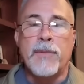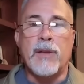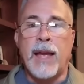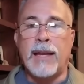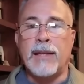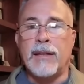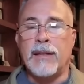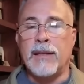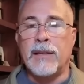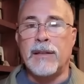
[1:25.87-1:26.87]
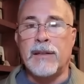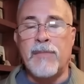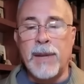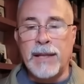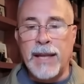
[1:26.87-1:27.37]
And
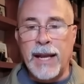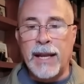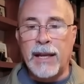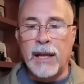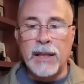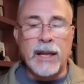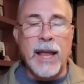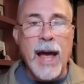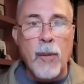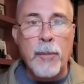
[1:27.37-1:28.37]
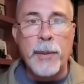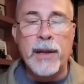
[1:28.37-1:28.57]
they've been getting a little help